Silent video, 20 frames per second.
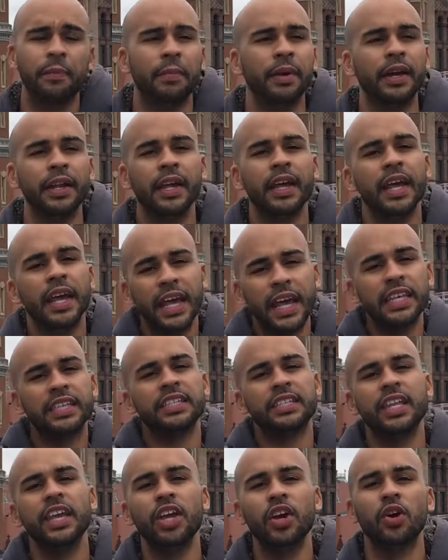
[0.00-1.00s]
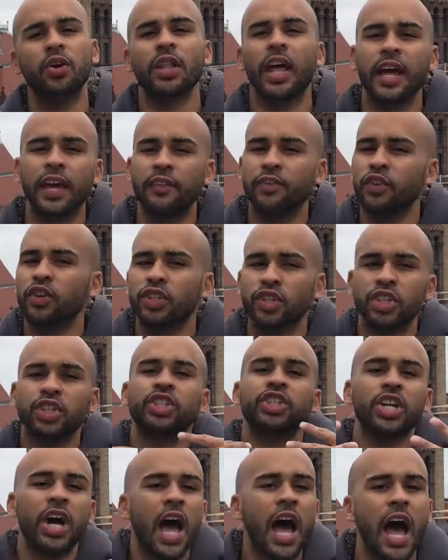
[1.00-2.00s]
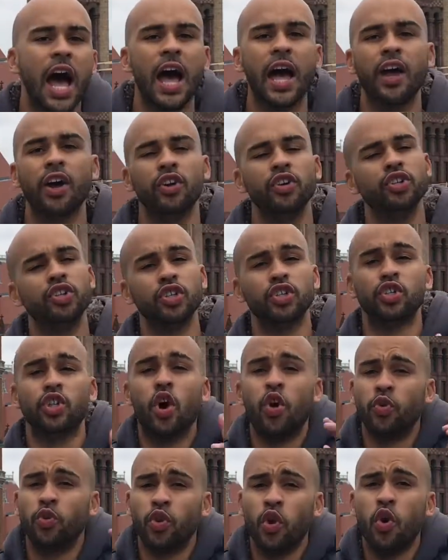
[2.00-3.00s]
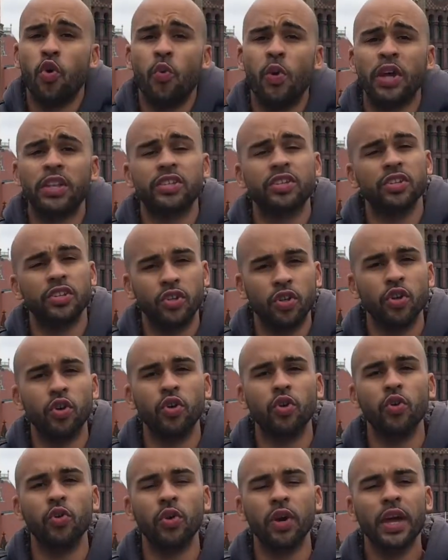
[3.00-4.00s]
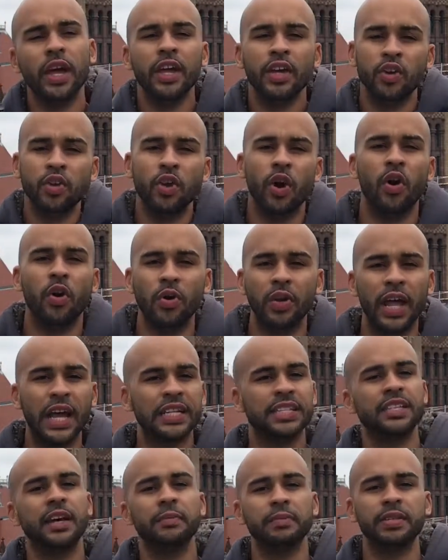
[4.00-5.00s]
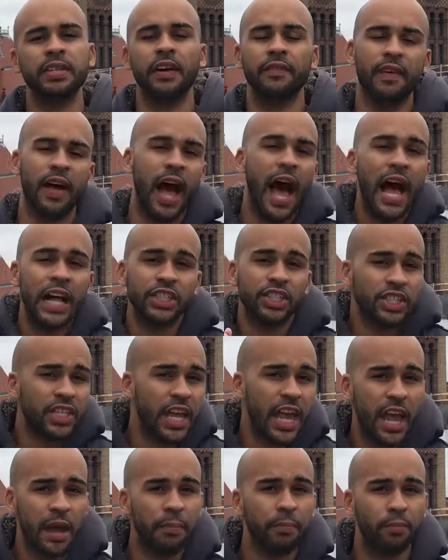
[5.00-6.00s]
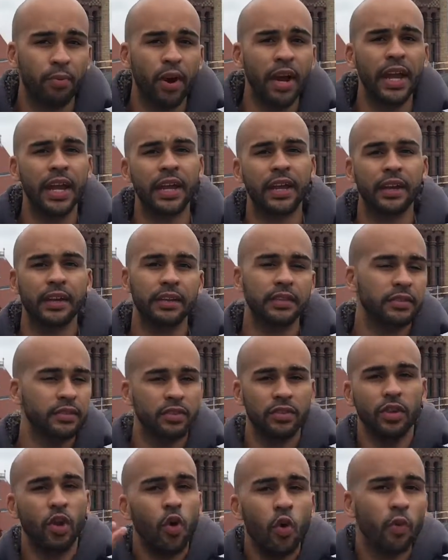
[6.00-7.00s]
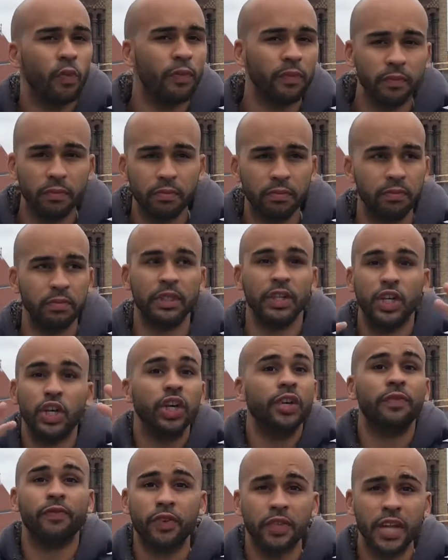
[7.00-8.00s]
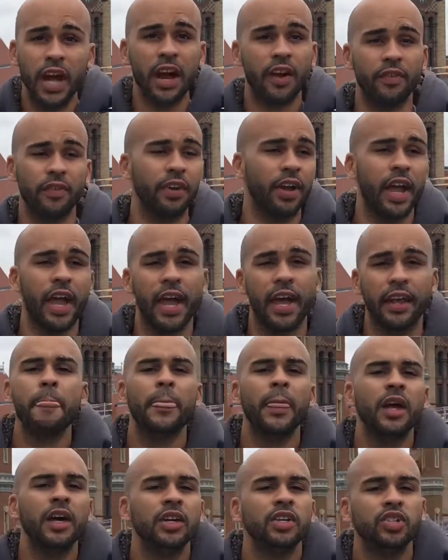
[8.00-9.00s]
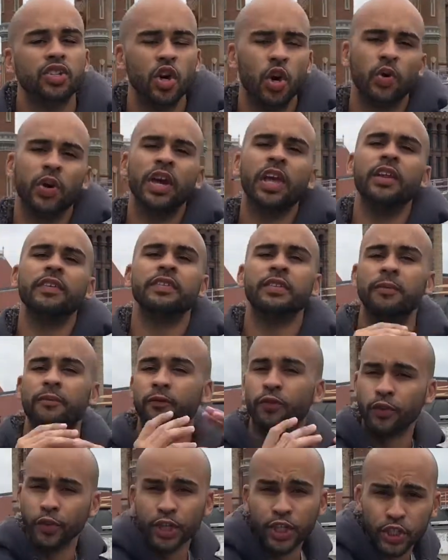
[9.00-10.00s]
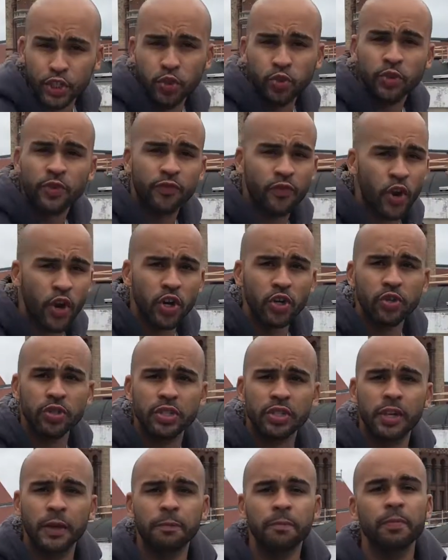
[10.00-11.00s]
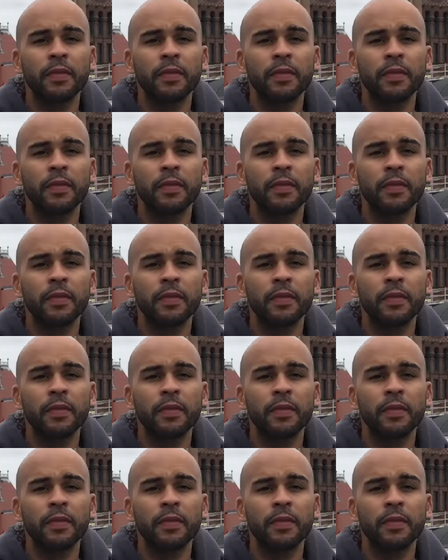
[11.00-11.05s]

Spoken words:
But it's still like, if you're just shy or you just don't know what to do, that's some stuff that I just can't break. No good photographer can. So getting some free shoots first.